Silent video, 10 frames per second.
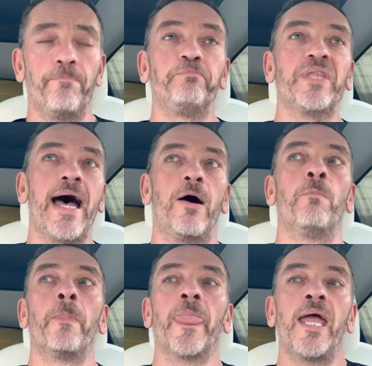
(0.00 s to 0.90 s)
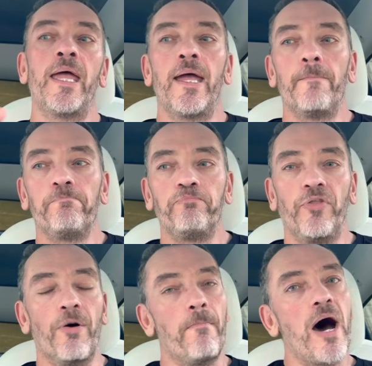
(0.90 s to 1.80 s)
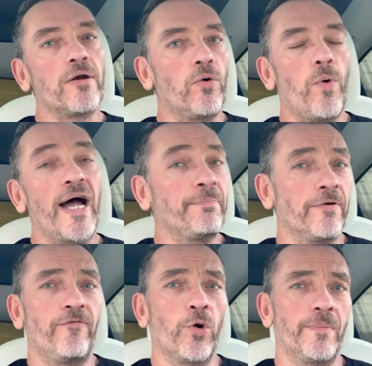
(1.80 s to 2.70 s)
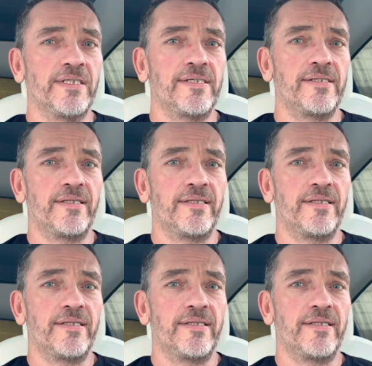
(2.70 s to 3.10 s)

Now, the Model Y Performance